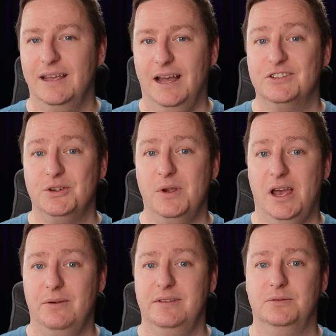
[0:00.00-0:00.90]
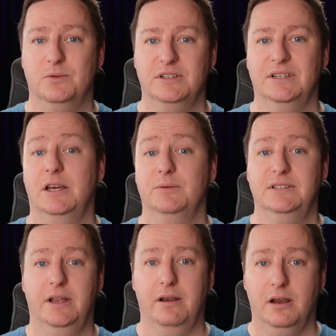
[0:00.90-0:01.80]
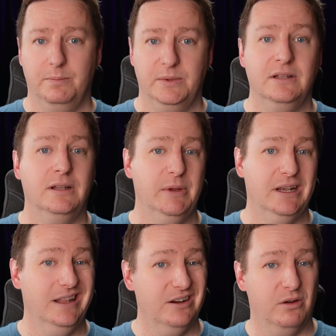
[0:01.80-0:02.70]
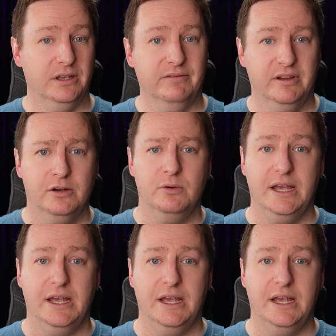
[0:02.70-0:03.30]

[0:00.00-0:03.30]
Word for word: I'll show you how this works and how to set it up a bit later on in the video.